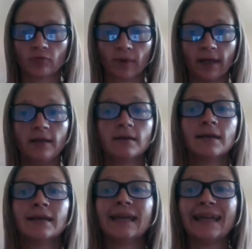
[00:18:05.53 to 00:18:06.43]
your way.
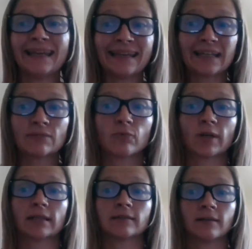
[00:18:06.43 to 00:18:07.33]
And
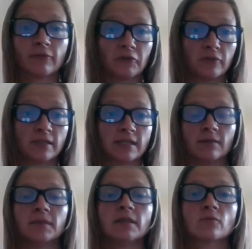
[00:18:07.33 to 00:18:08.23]
what I'd love for you to
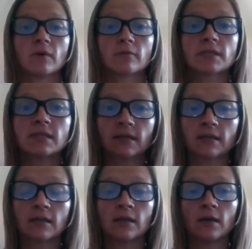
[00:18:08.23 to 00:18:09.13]
tell me is, what was
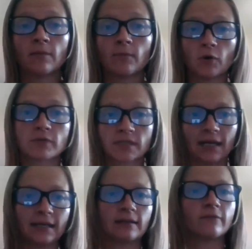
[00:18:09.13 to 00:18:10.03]
the most
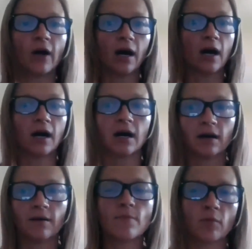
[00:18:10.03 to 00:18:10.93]
kind of
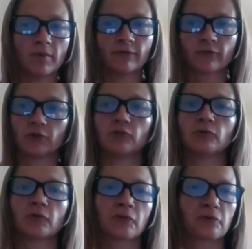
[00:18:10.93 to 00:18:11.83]
aha moment for
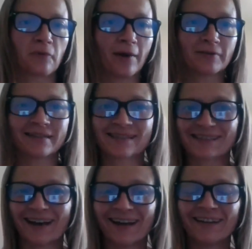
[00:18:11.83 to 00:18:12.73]
you throughout
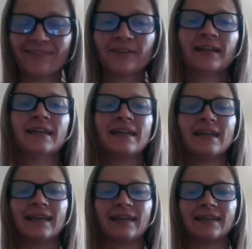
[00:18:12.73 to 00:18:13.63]
this live?
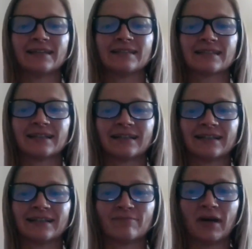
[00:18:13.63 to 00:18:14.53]
And
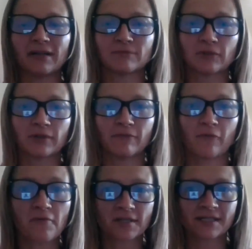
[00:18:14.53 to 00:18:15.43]
I'm looking
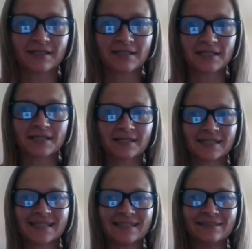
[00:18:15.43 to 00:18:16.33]
forward to
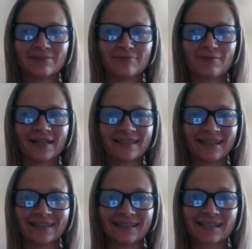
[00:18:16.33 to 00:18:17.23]
seeing you
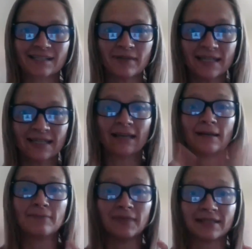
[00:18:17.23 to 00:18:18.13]
again next week.
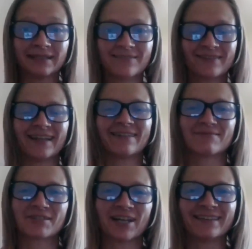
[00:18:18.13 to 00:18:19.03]
Big love, and
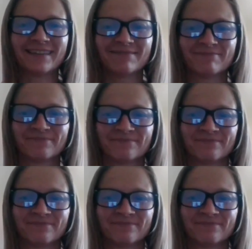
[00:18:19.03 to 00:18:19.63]
we'll chat then.